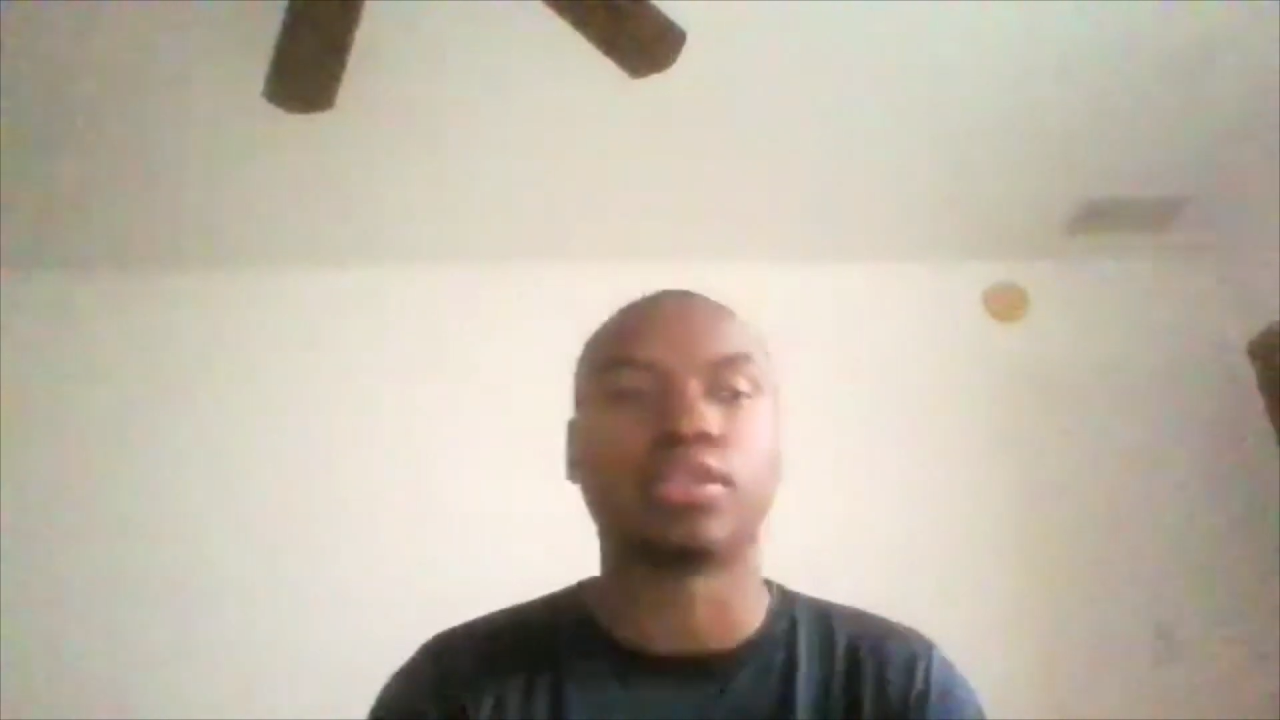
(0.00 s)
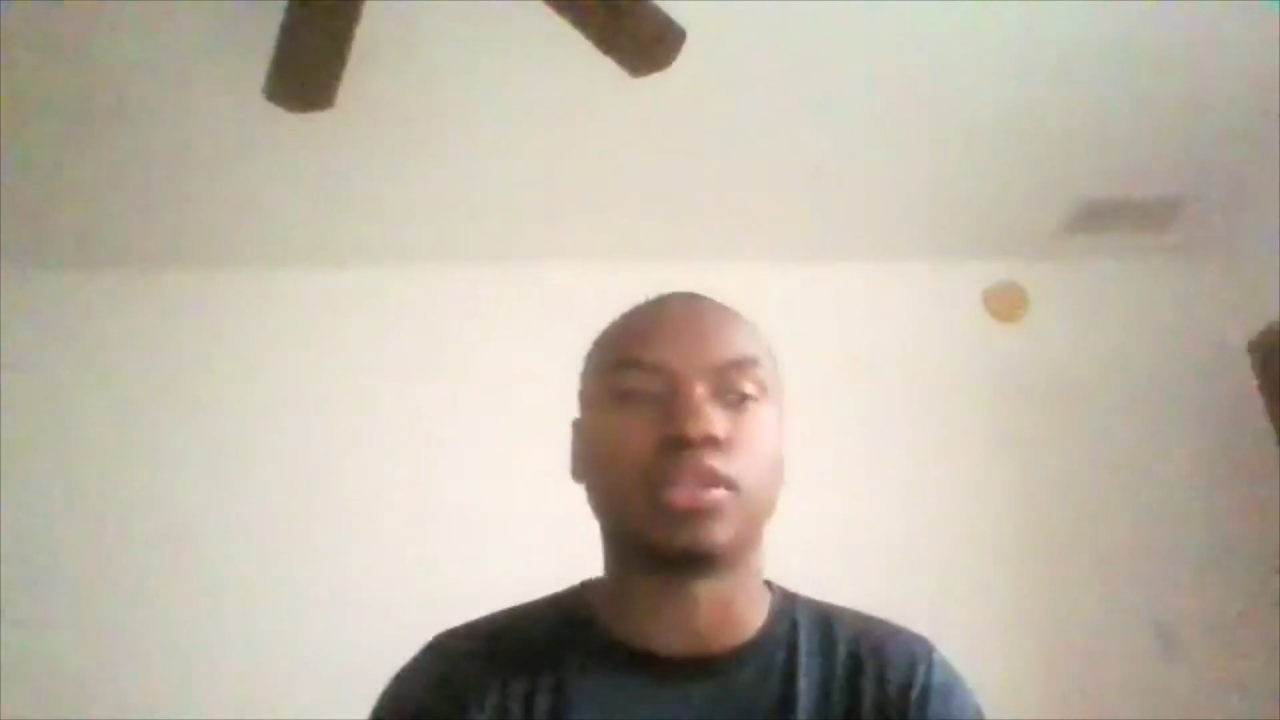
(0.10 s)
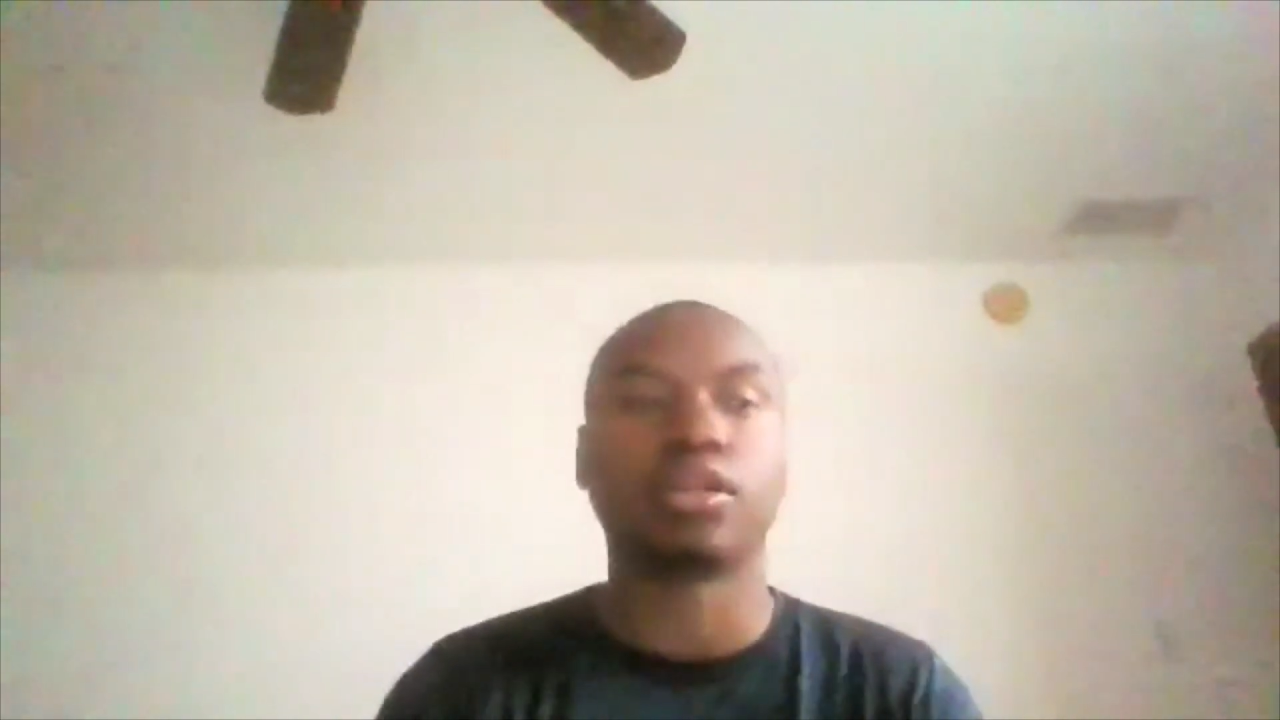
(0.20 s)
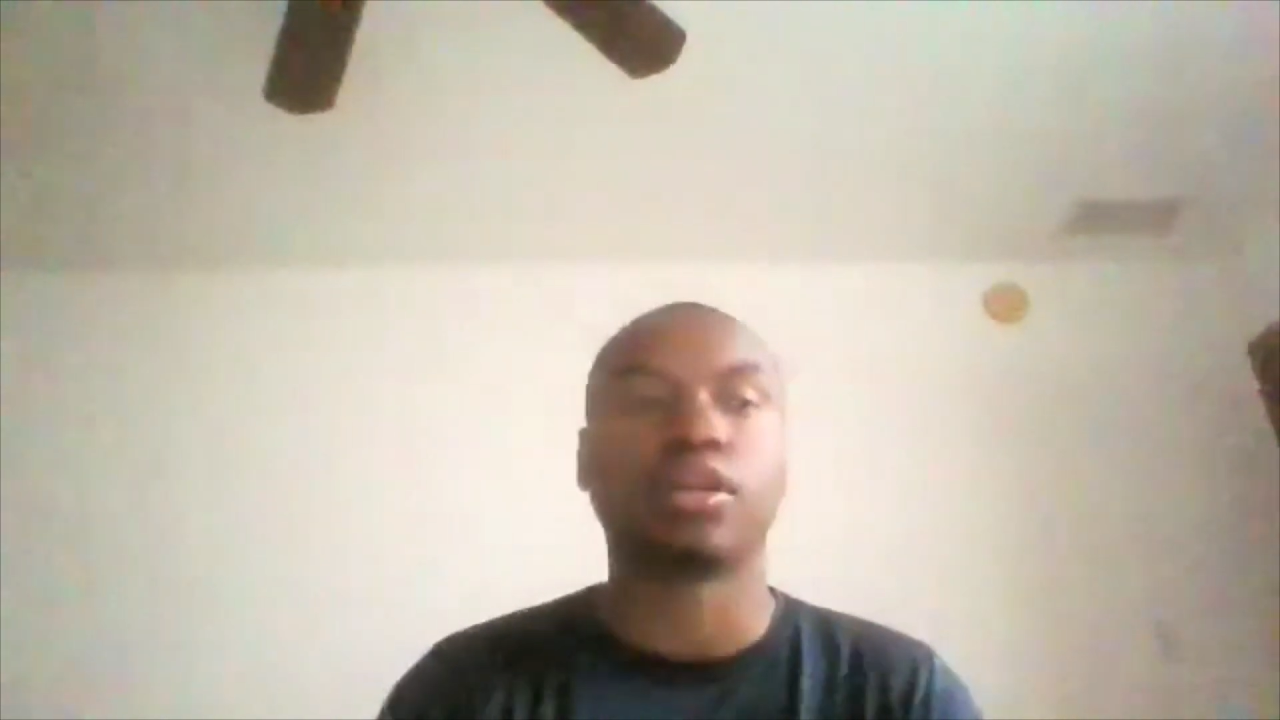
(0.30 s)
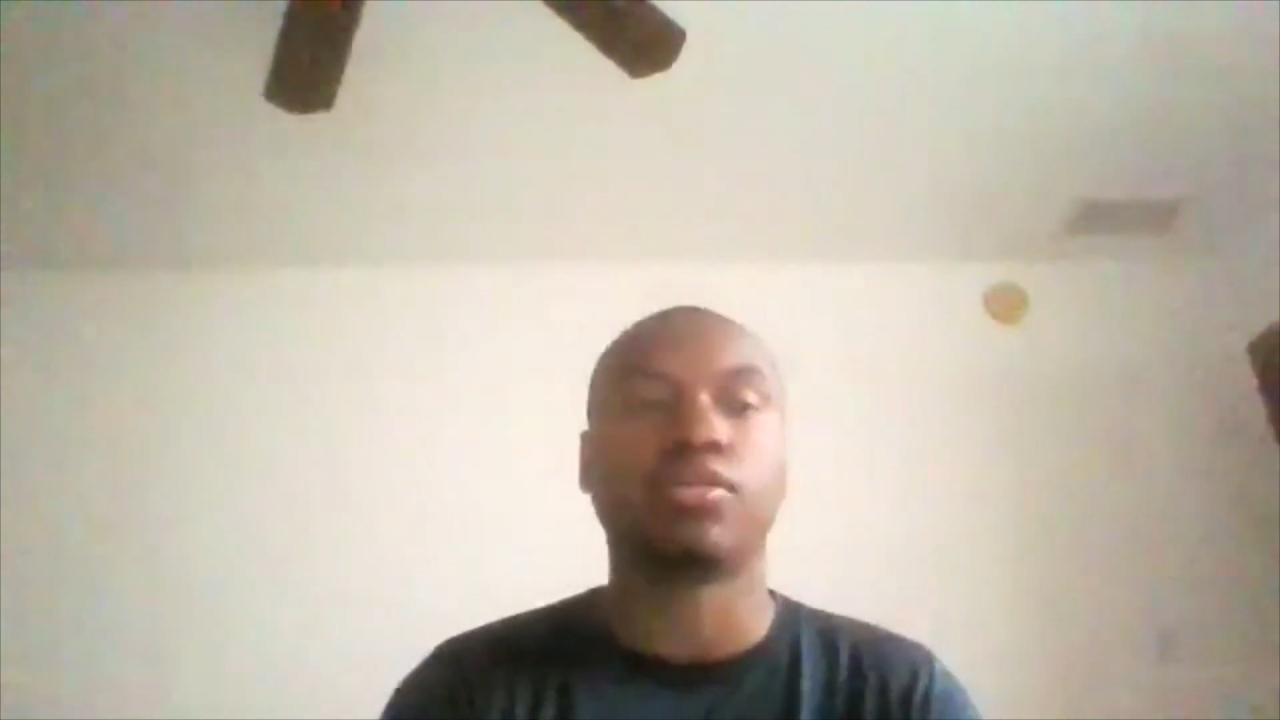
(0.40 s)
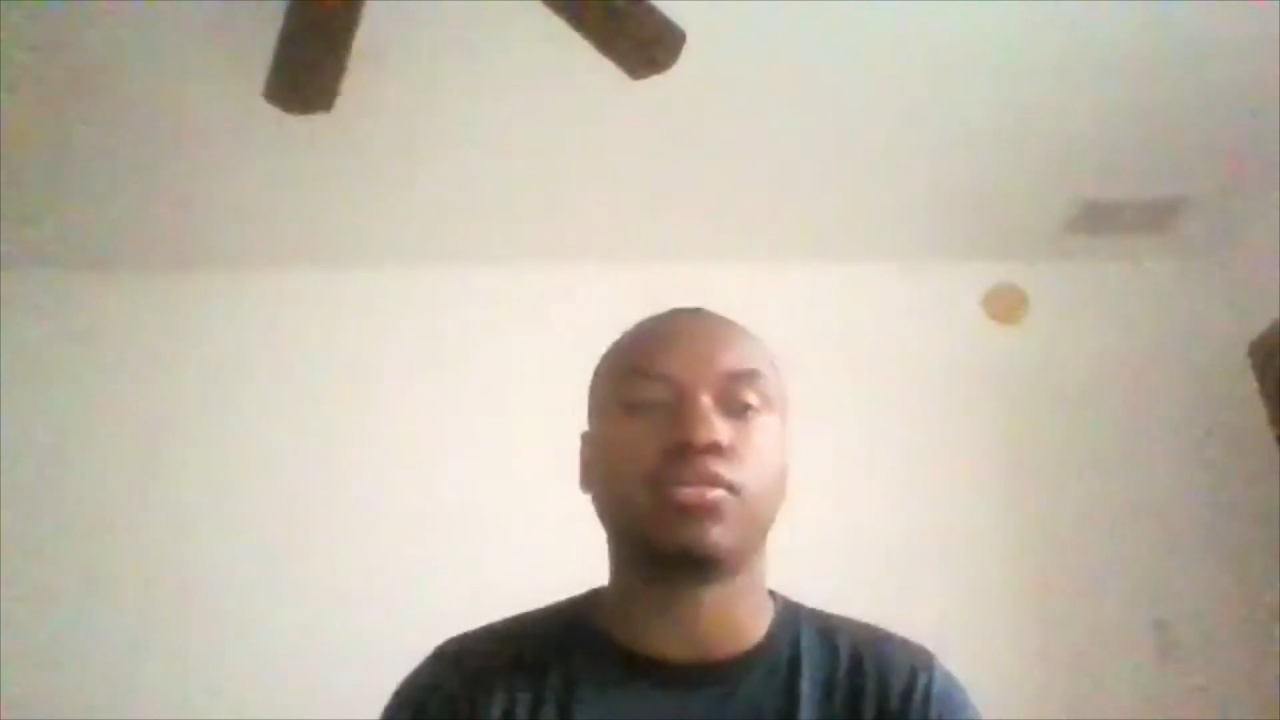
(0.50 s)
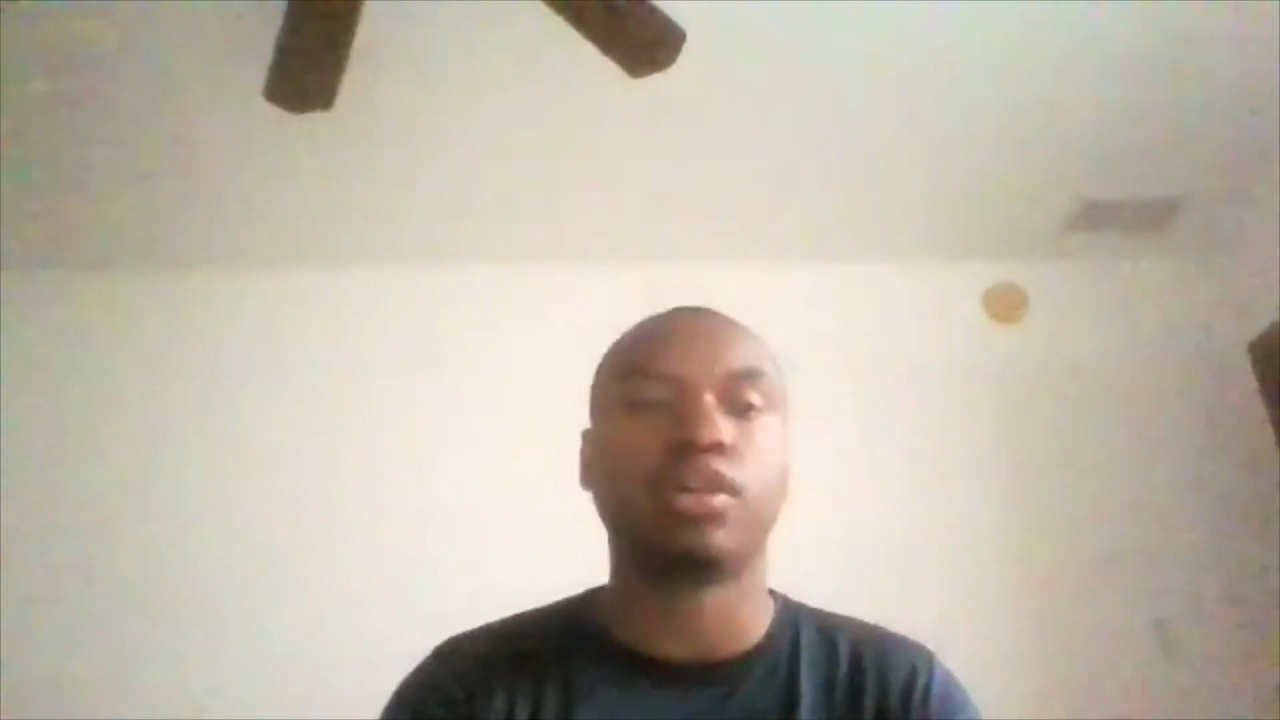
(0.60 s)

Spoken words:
to get that O